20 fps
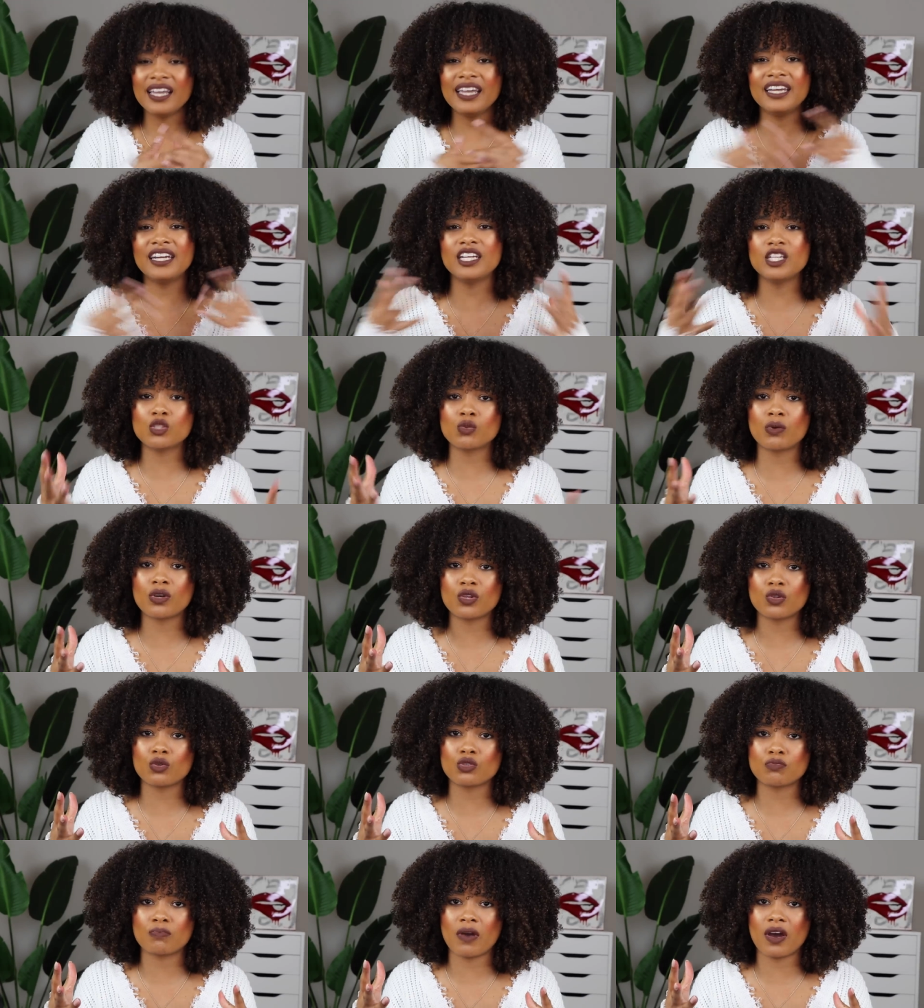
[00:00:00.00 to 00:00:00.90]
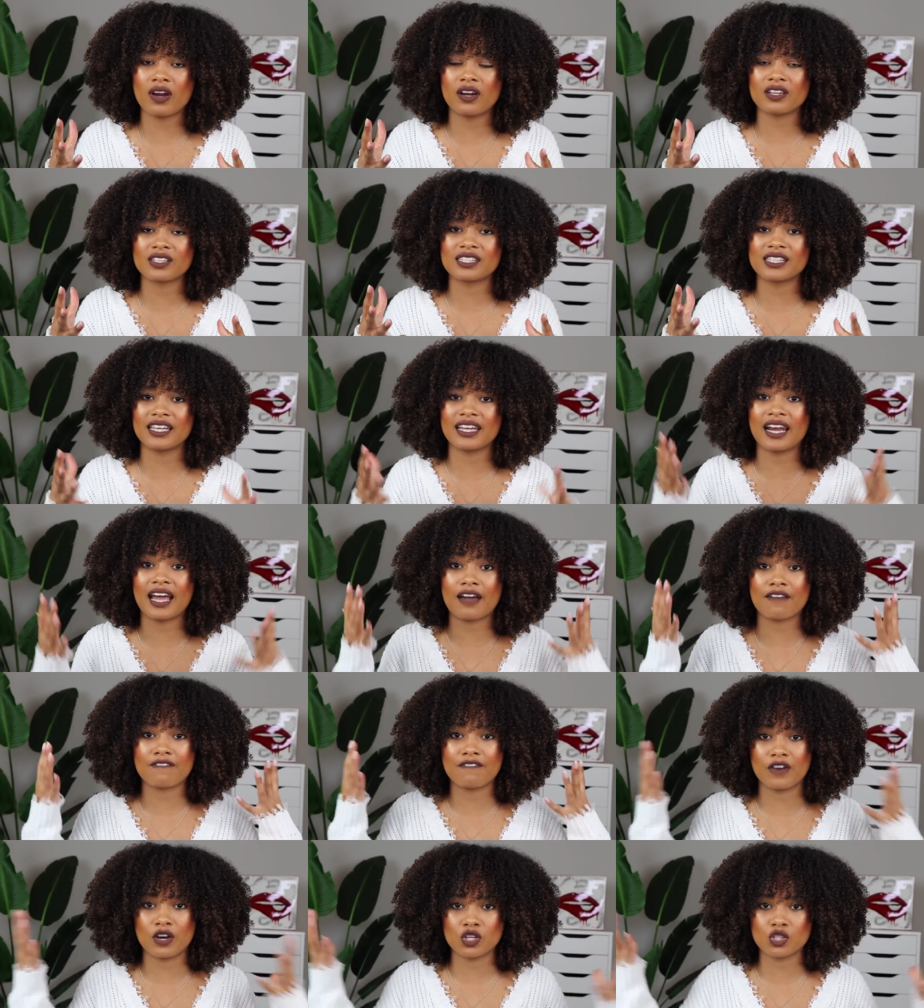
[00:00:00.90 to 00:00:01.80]
It is one of those products that
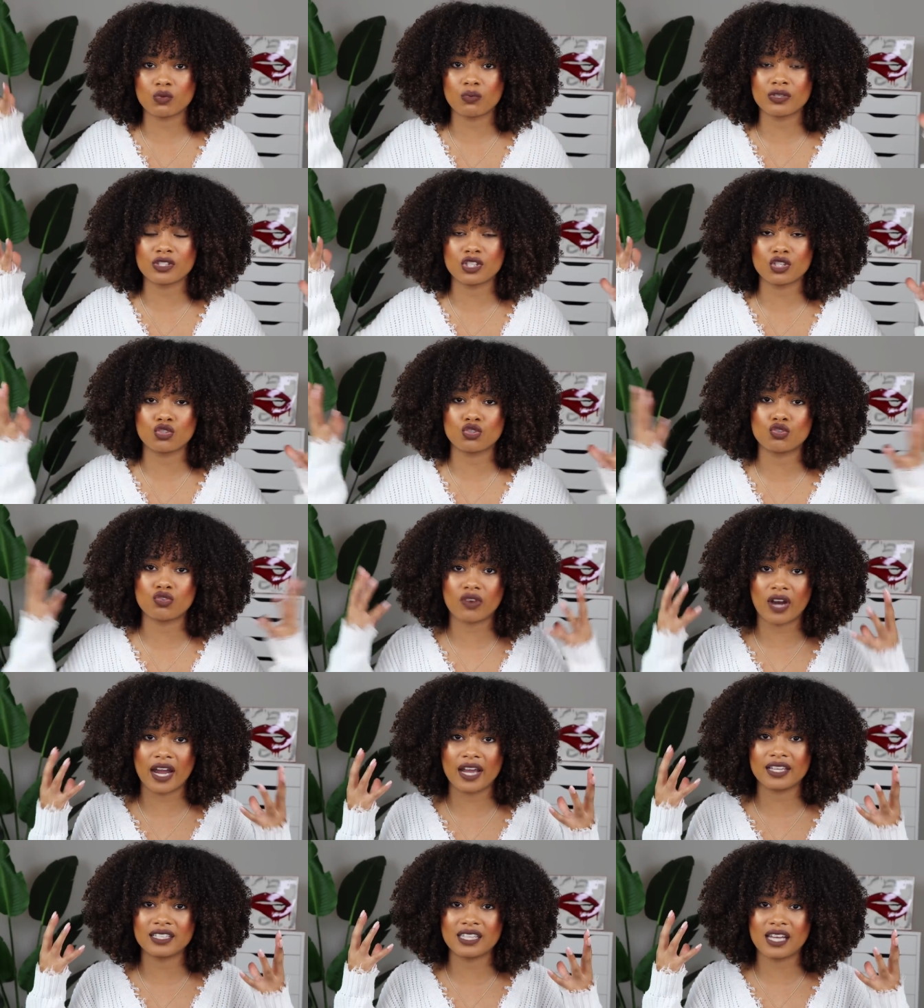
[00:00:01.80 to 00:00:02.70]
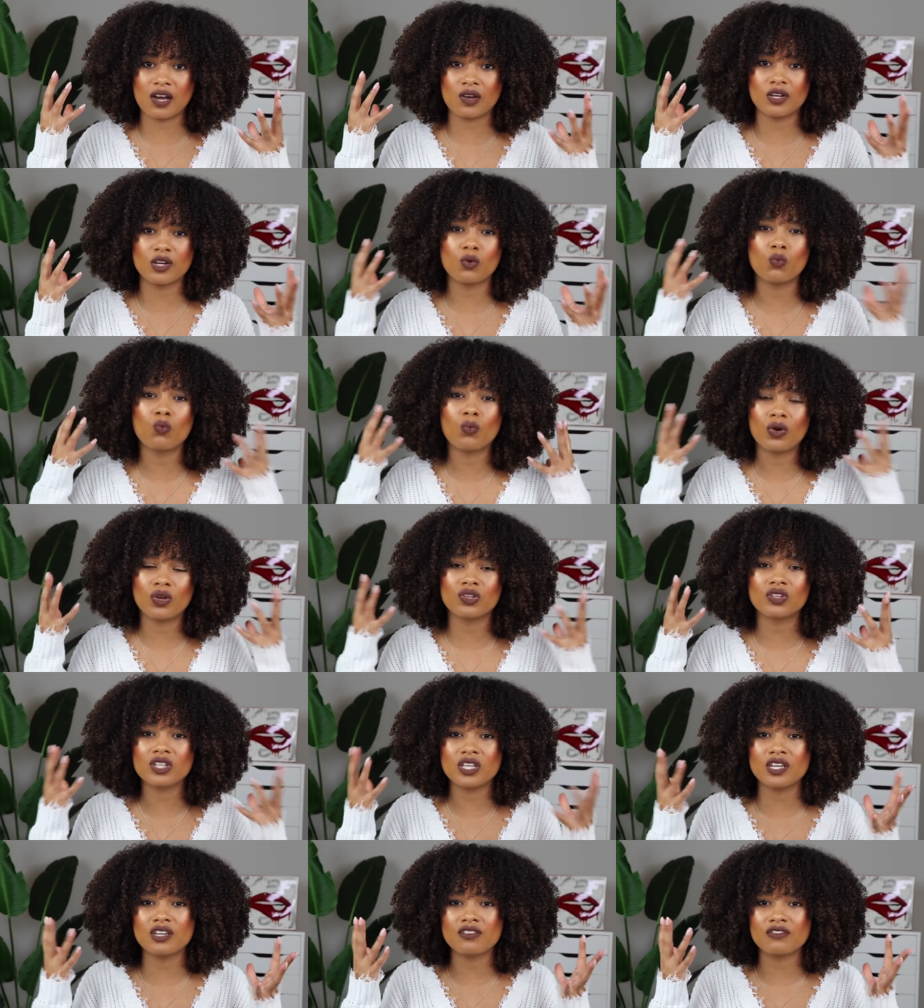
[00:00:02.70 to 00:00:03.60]
at first, once it's drying down, it will
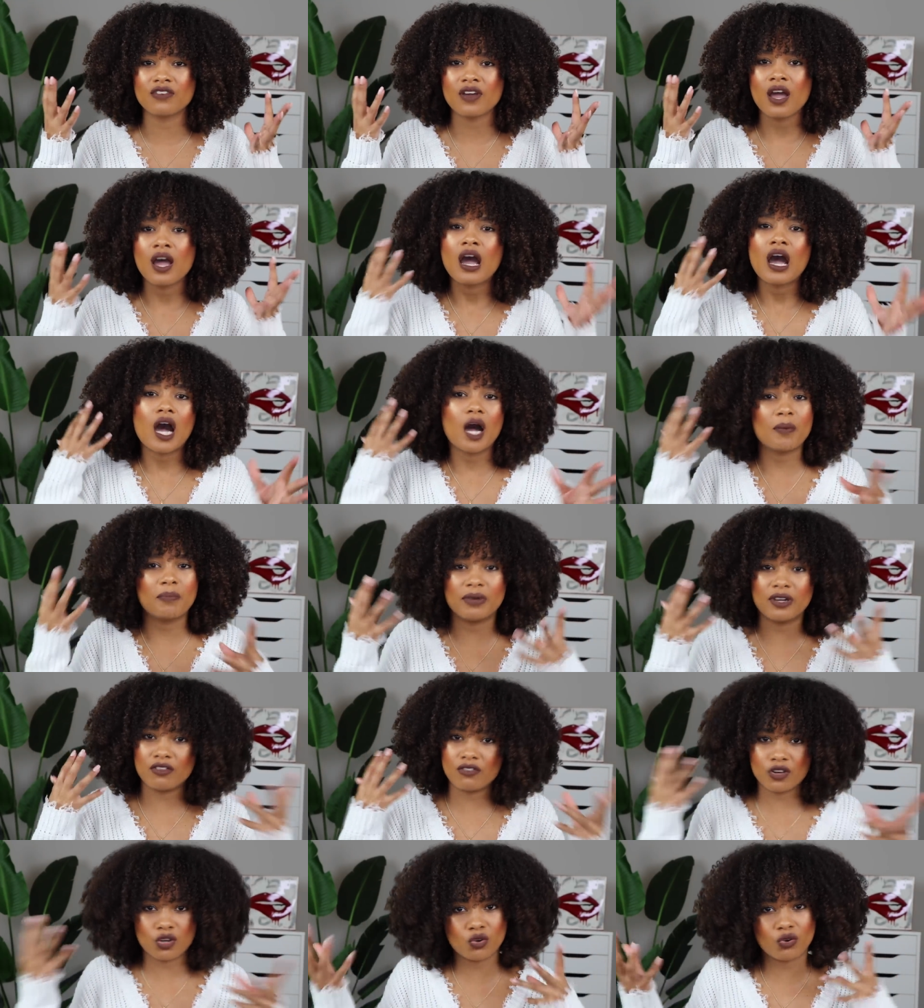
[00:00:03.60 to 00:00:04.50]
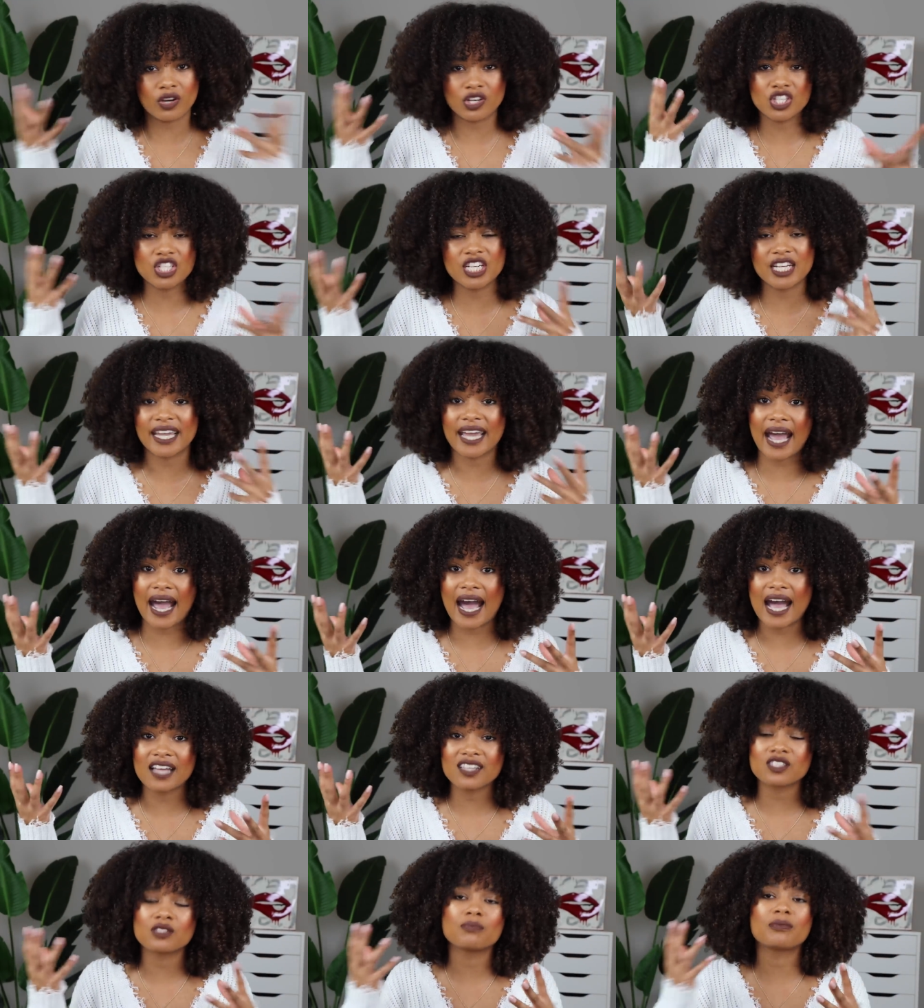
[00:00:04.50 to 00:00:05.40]
leave a bit of a crunchy
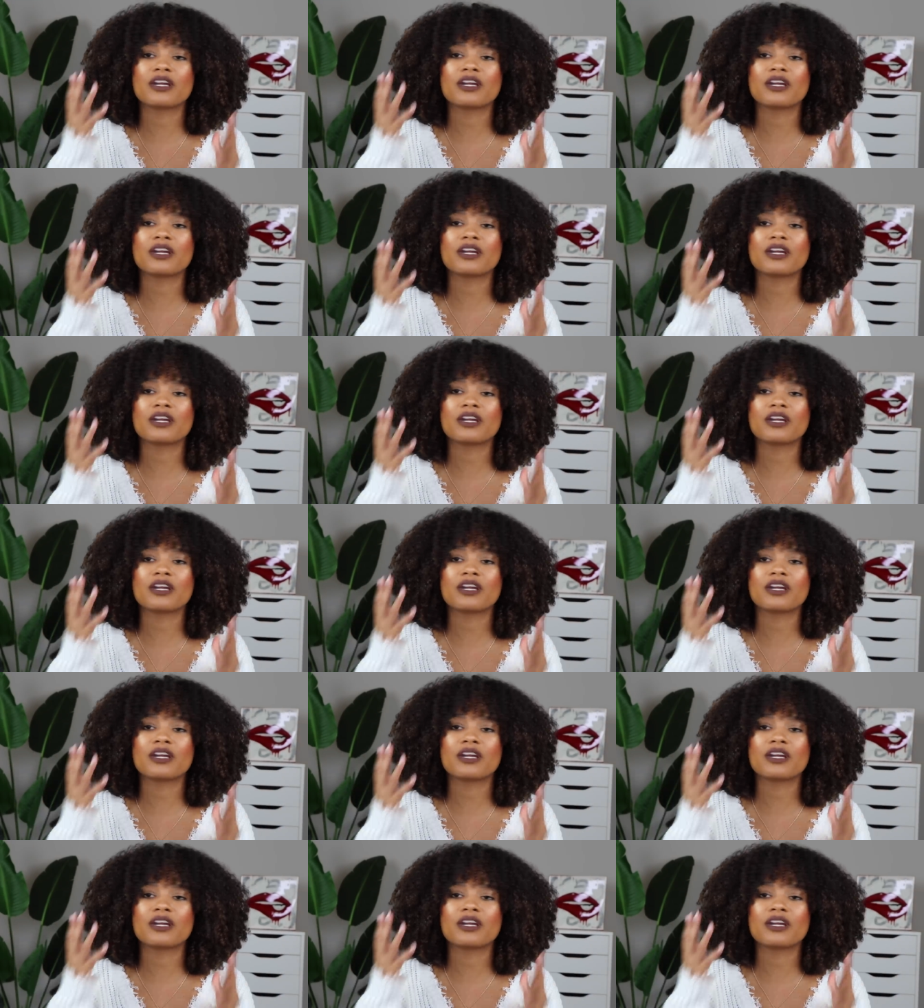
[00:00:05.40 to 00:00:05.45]
cast,